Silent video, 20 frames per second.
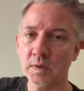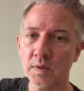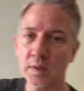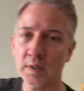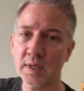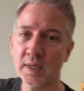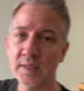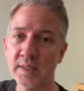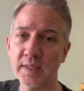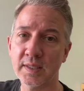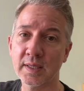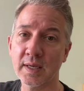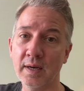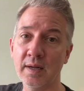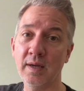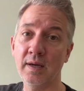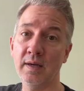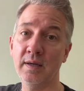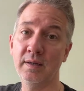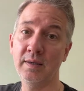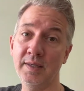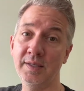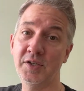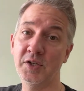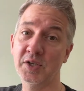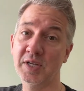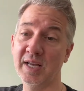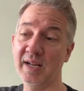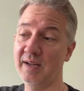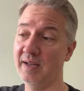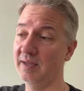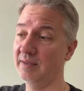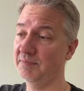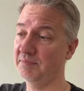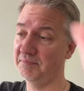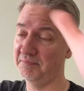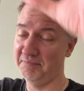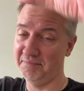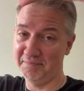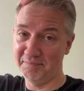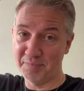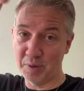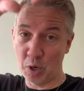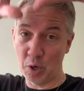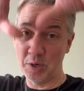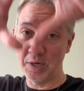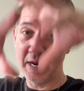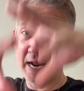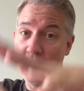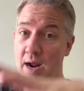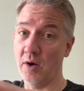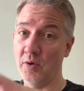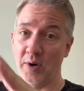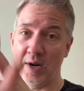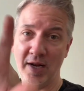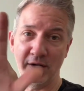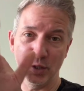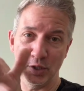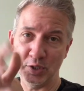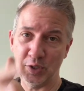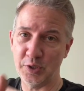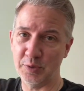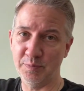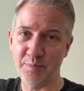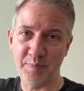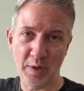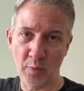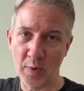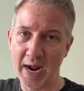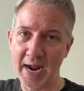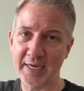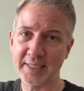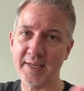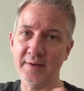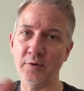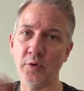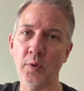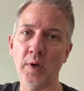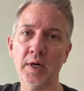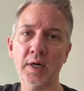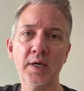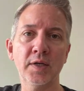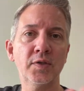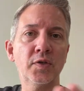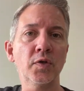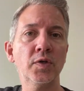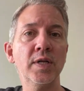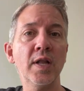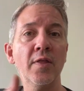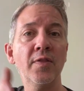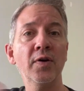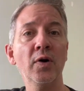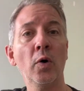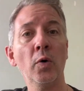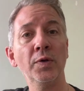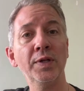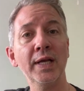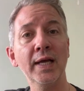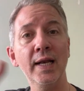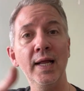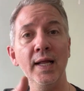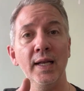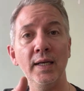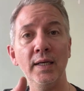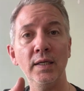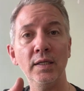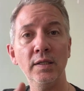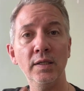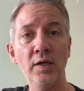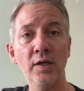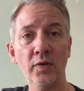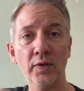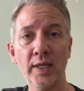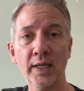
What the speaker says: Because it's just gonna burn down and just be wax everywhere because there's nothing holding it in, you know,